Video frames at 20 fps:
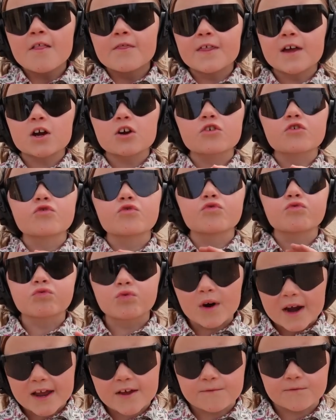They're
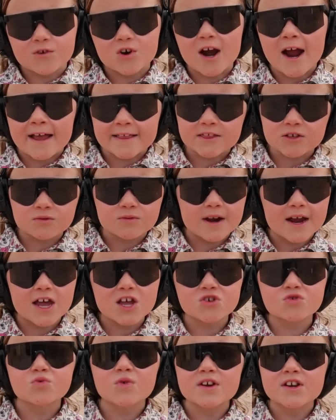great for at the
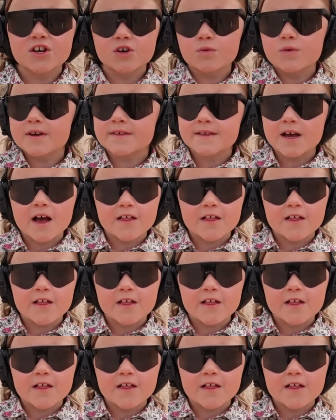range when you're with